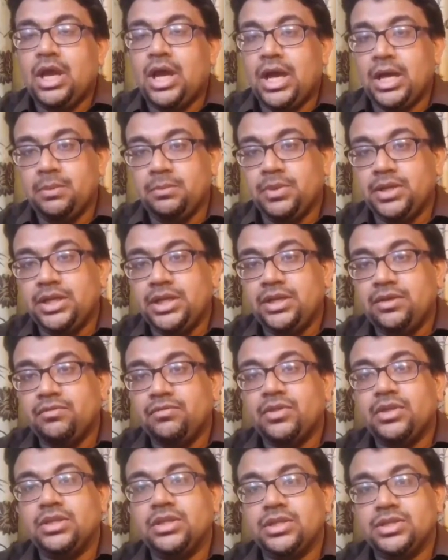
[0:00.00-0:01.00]
I
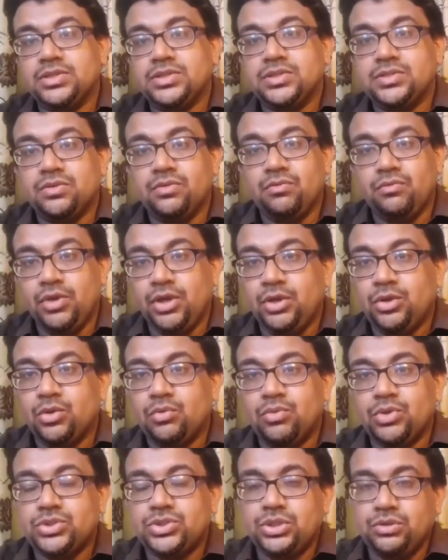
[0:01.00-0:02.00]
believe this
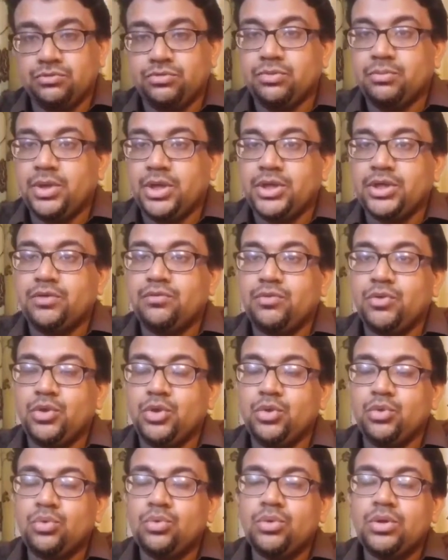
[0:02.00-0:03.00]
video was informative to
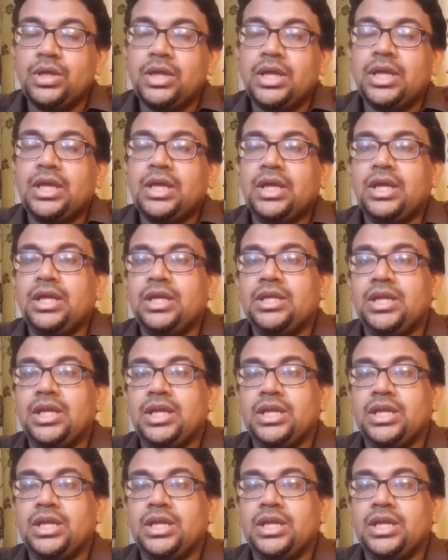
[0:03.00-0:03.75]
you. In